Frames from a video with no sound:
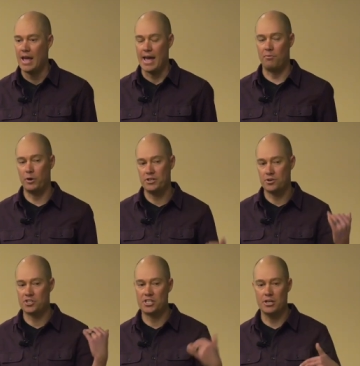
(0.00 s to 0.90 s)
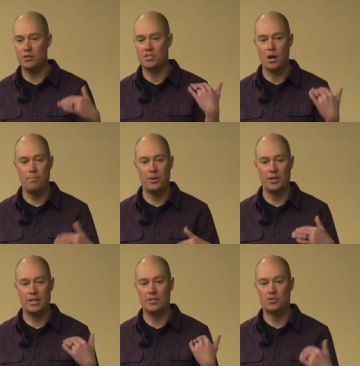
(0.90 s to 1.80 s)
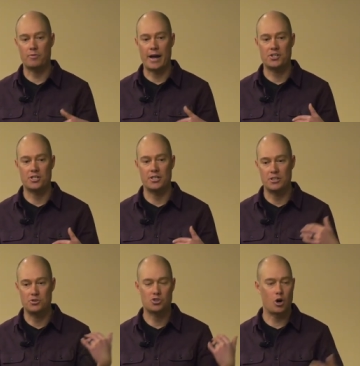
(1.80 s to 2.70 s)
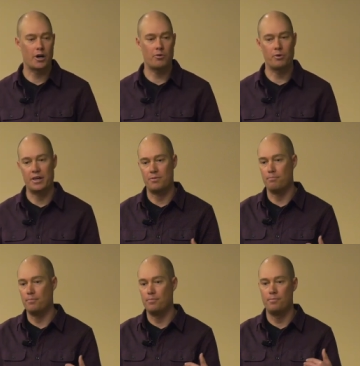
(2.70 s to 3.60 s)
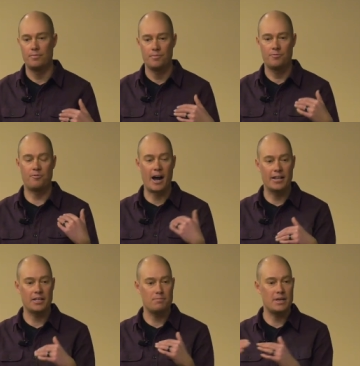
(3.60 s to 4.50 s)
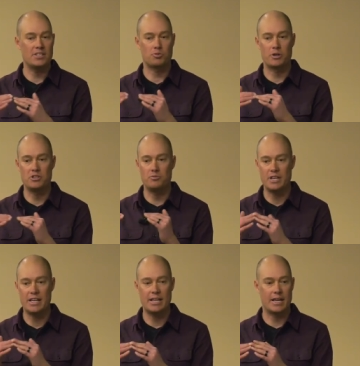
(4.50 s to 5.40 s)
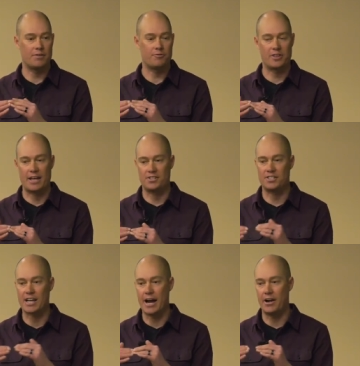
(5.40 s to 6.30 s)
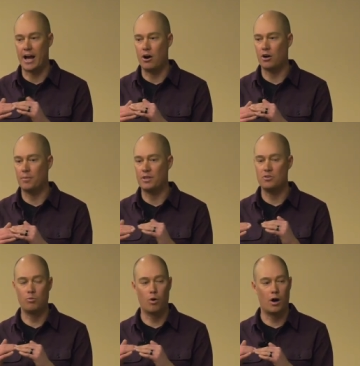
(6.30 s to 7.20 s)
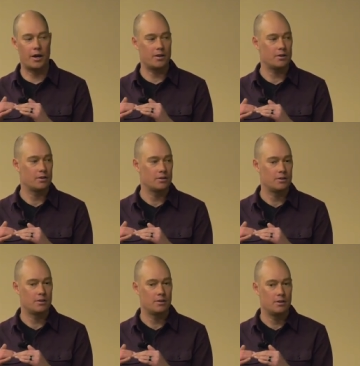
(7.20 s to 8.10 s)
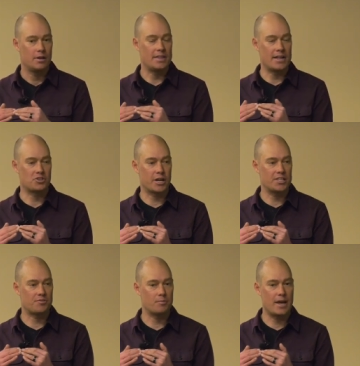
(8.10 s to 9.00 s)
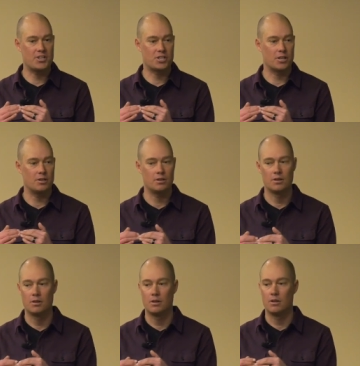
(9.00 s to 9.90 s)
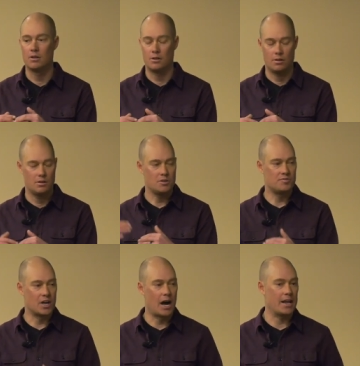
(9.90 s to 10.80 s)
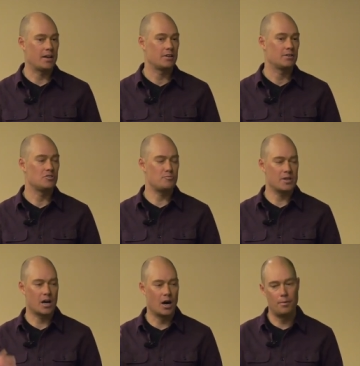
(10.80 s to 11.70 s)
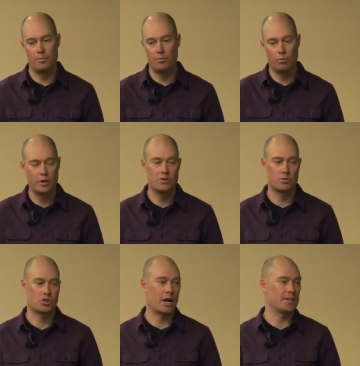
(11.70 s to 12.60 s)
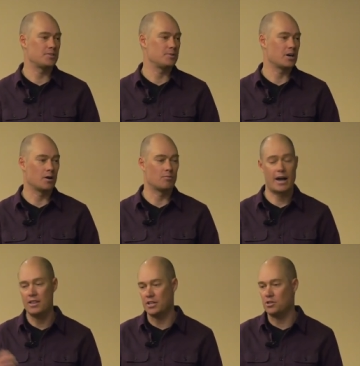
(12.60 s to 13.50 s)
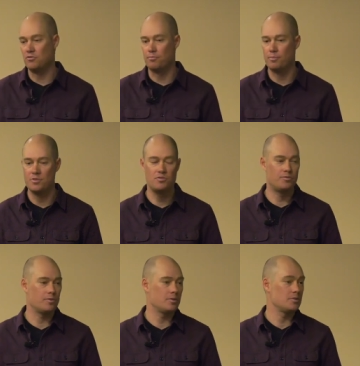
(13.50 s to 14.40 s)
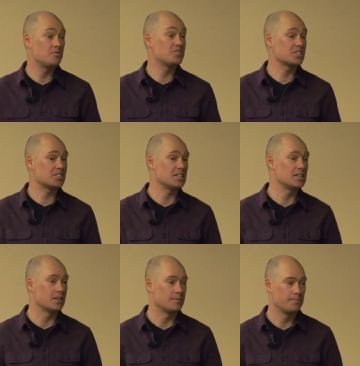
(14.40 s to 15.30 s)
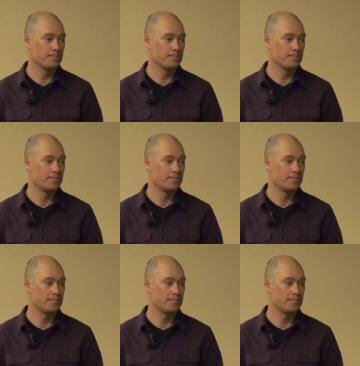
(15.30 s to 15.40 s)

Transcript: And when your skills, ability, and direction that you started with finally meets what you needed for that desired outcome that you want in that transformation, you've done it. You've become what you were trying to become, right? Like you've succeeded.